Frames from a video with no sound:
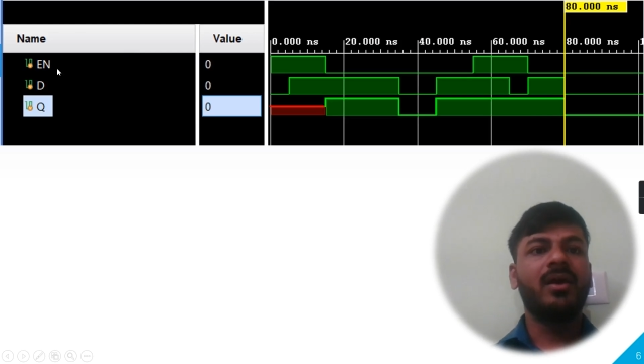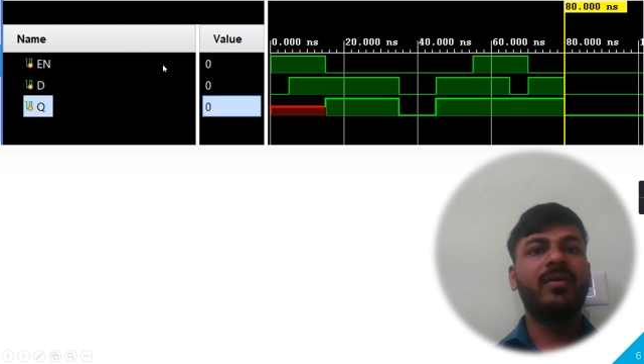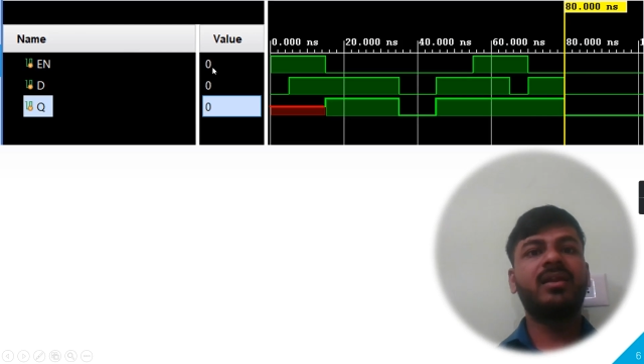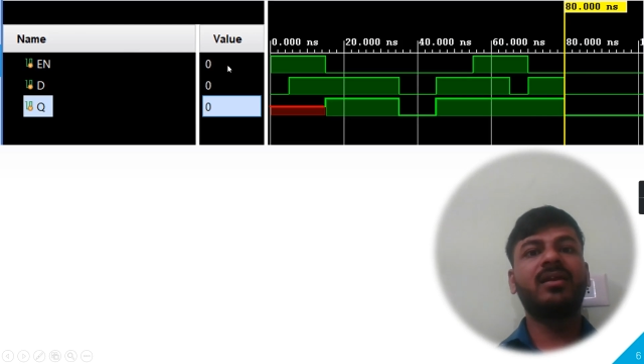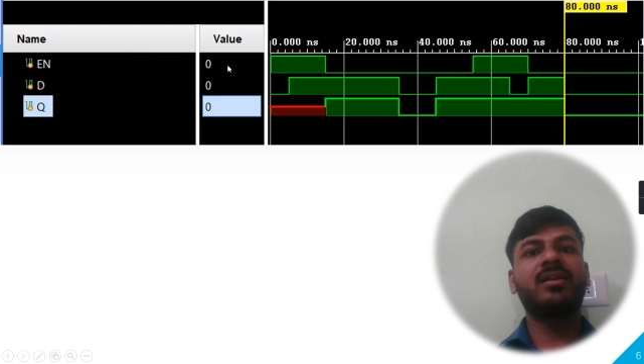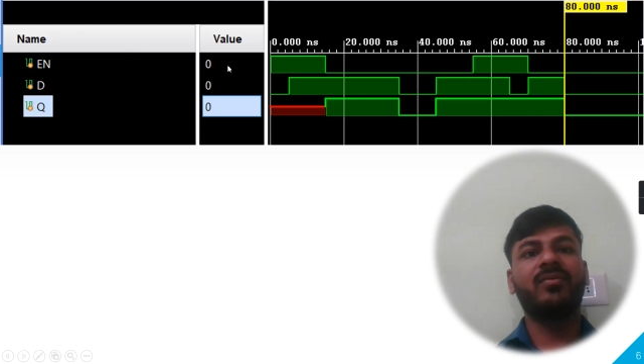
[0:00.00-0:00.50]

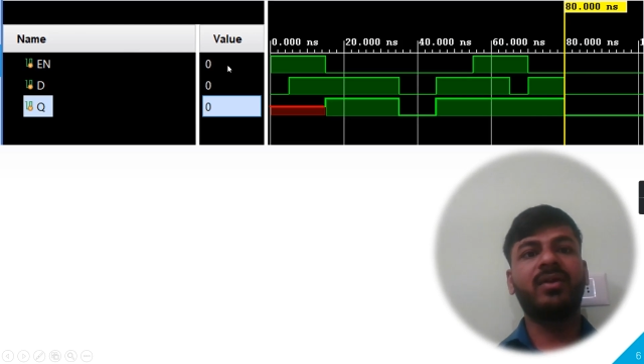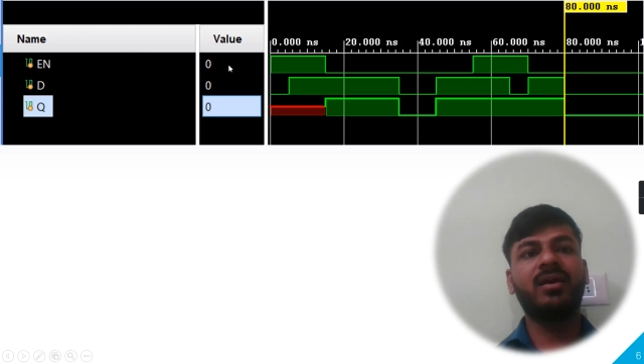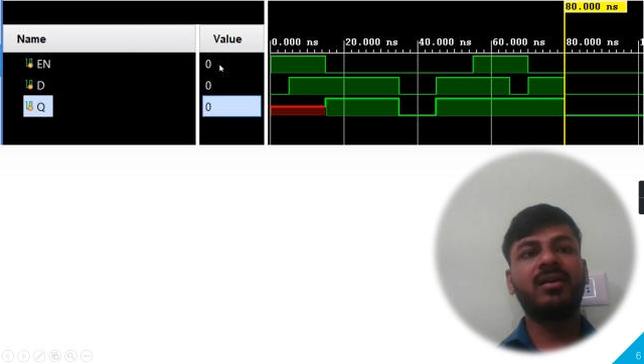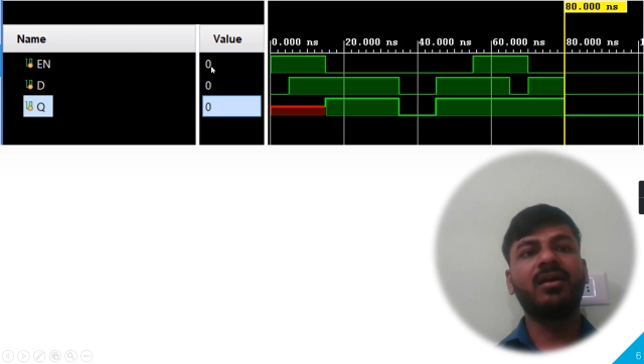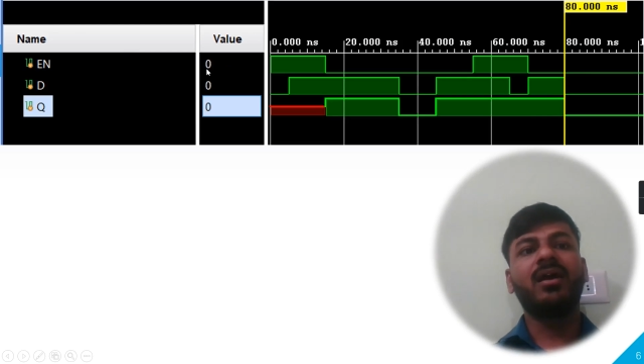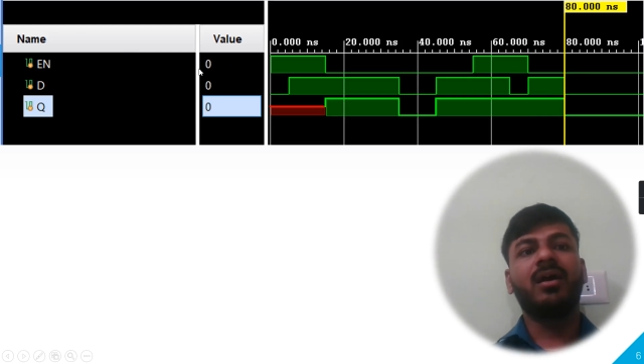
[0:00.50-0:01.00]
where
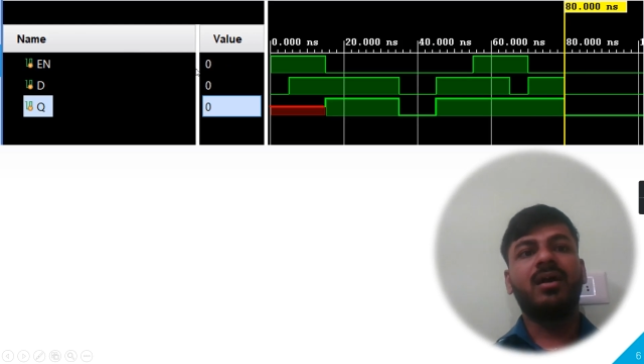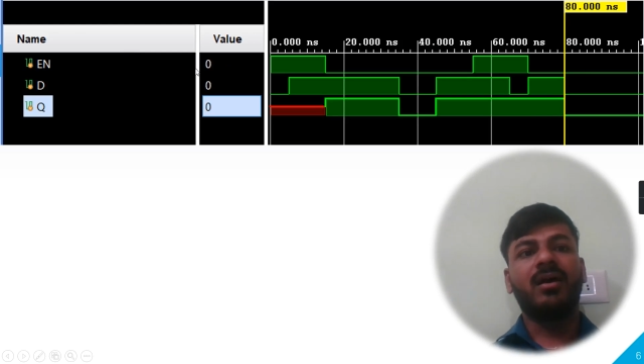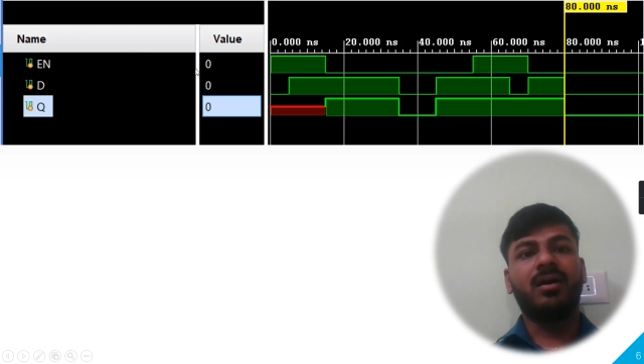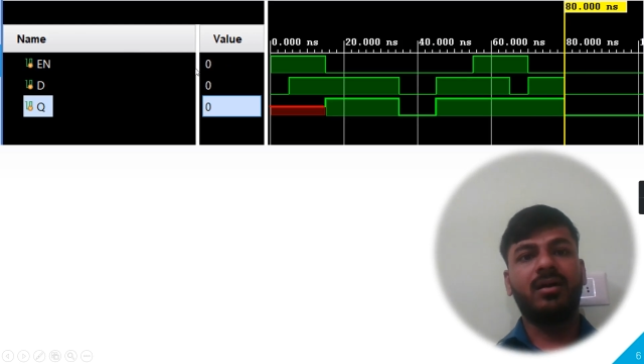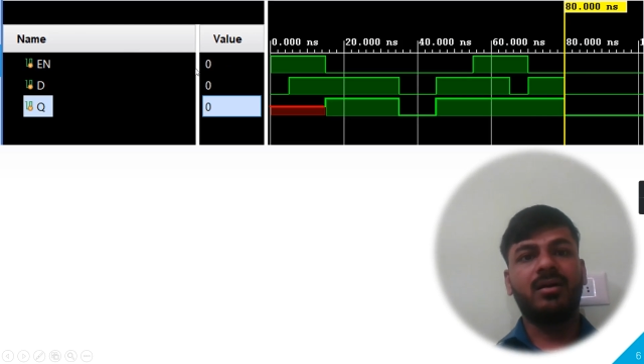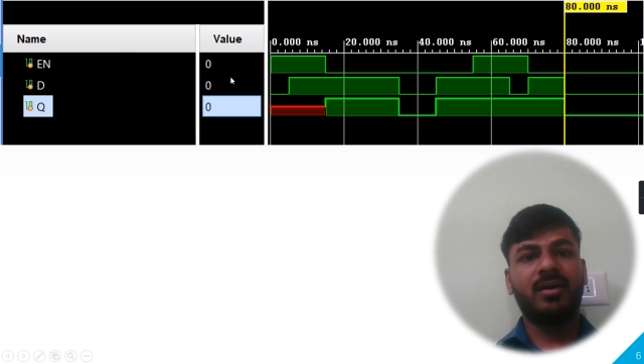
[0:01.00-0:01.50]

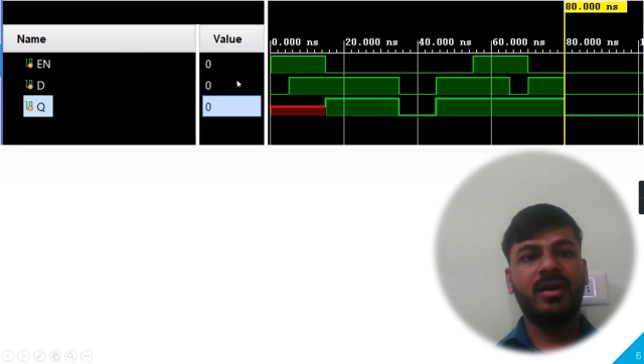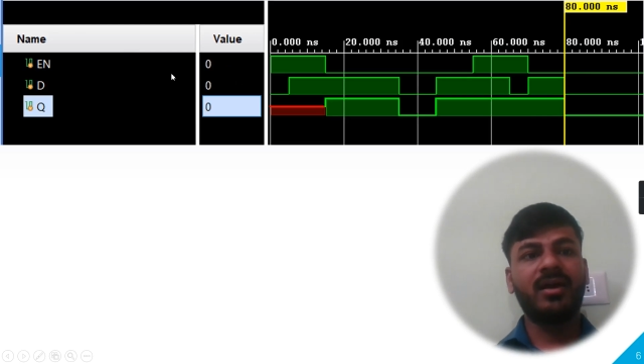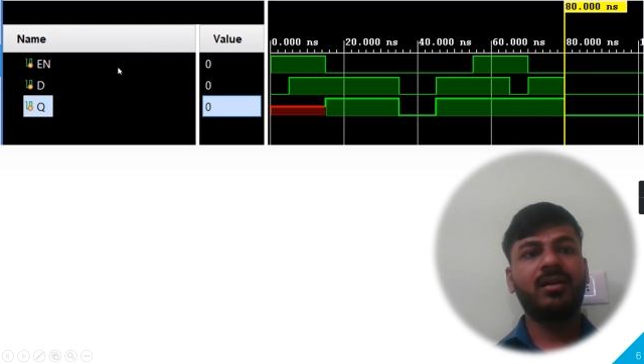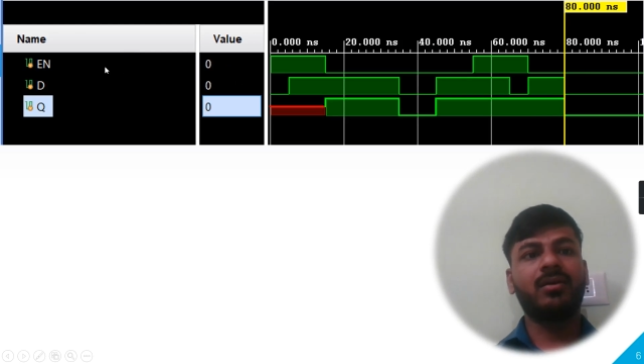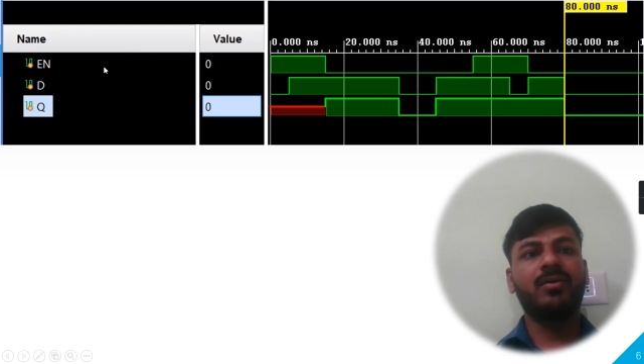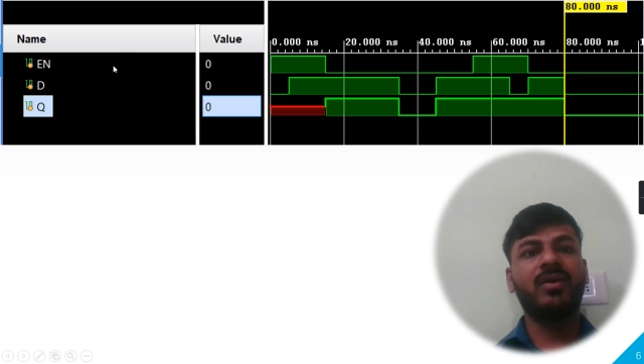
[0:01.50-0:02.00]

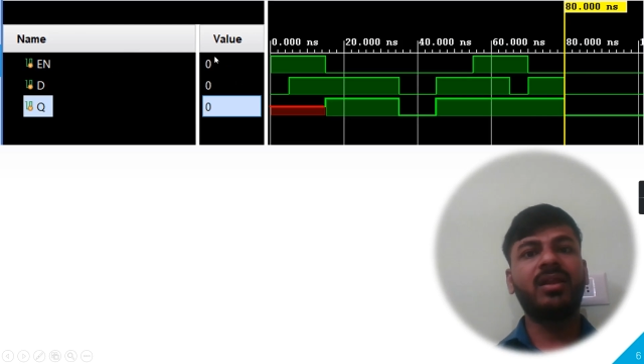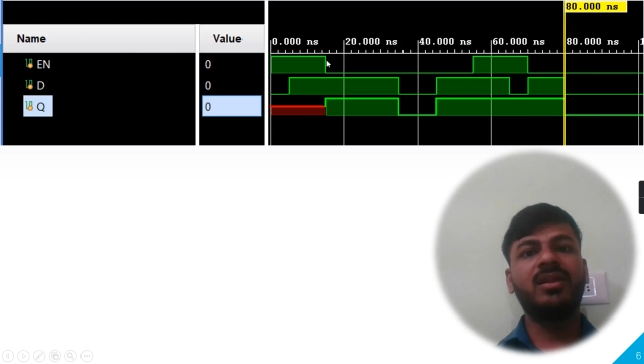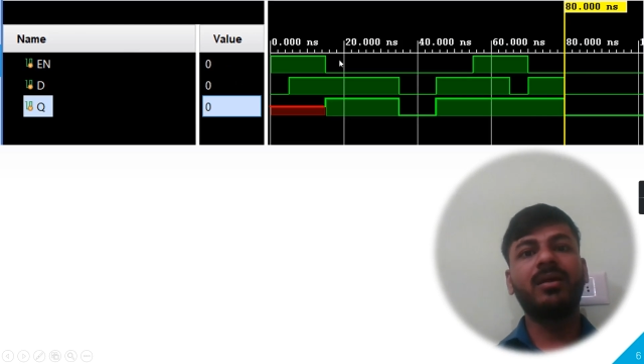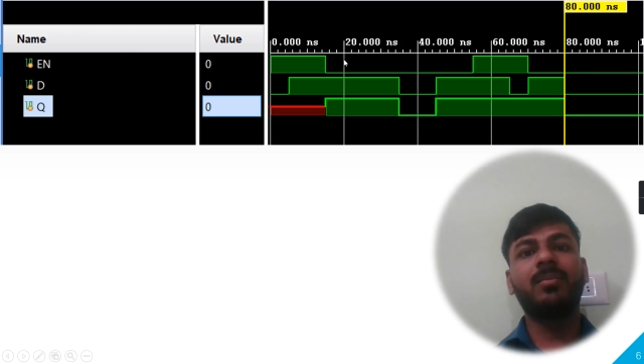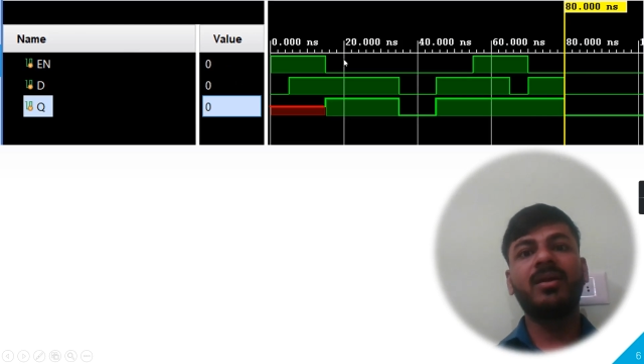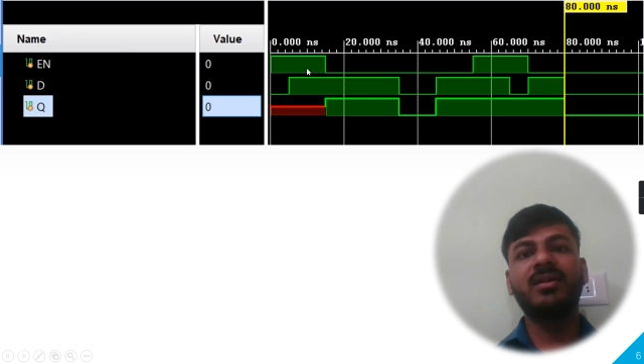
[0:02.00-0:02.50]
when
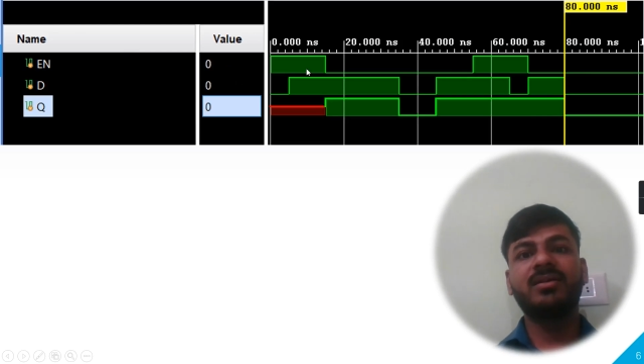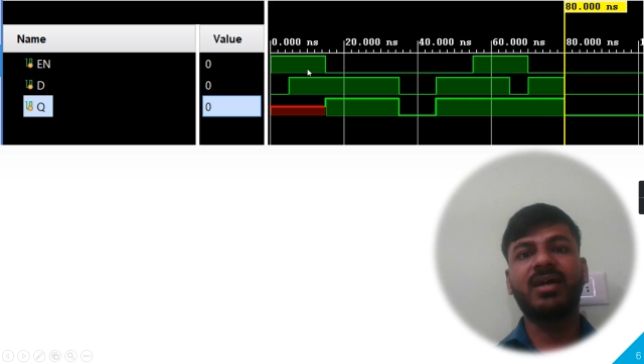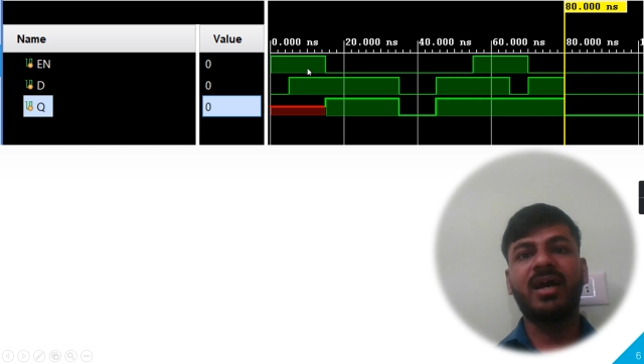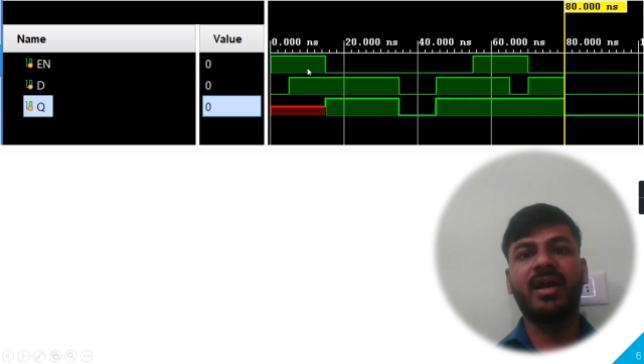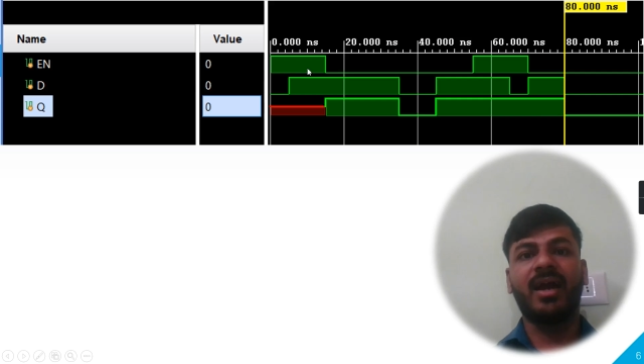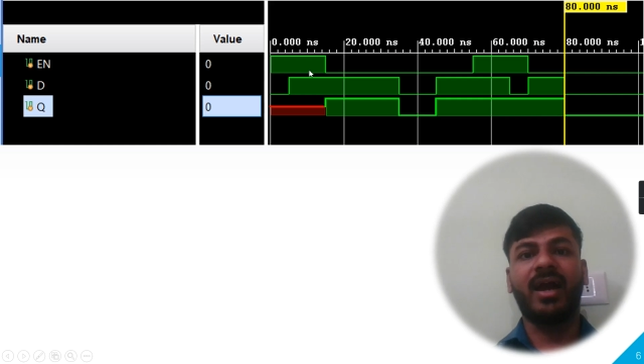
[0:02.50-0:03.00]
enable
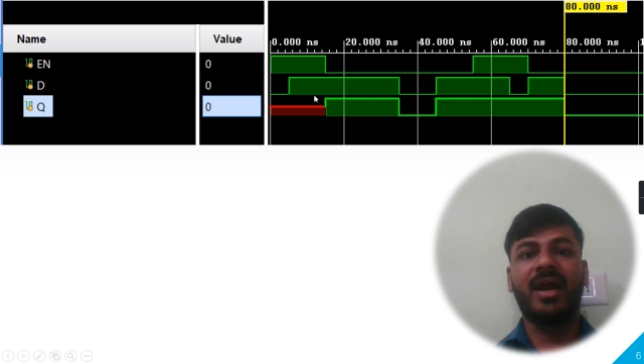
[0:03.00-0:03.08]
is high,